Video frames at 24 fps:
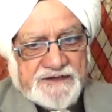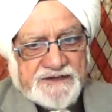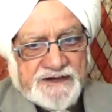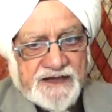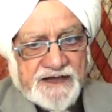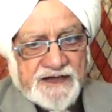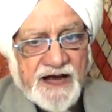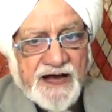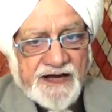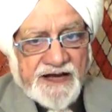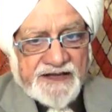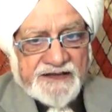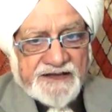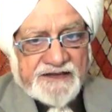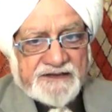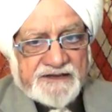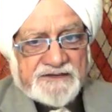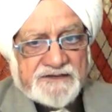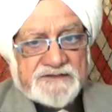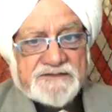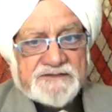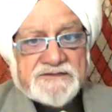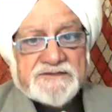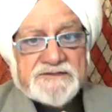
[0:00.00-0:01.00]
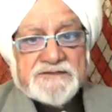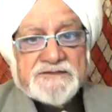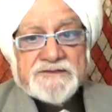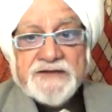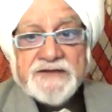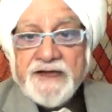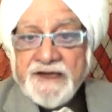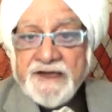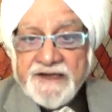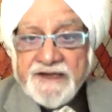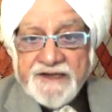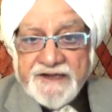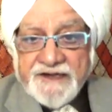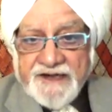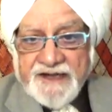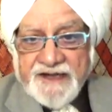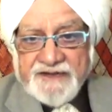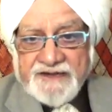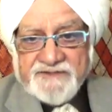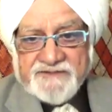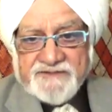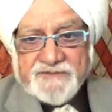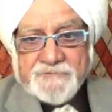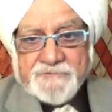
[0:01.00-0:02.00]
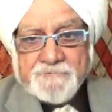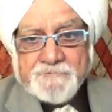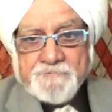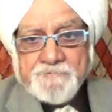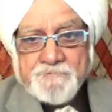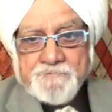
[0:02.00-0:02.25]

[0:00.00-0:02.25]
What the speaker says: a guy running a race,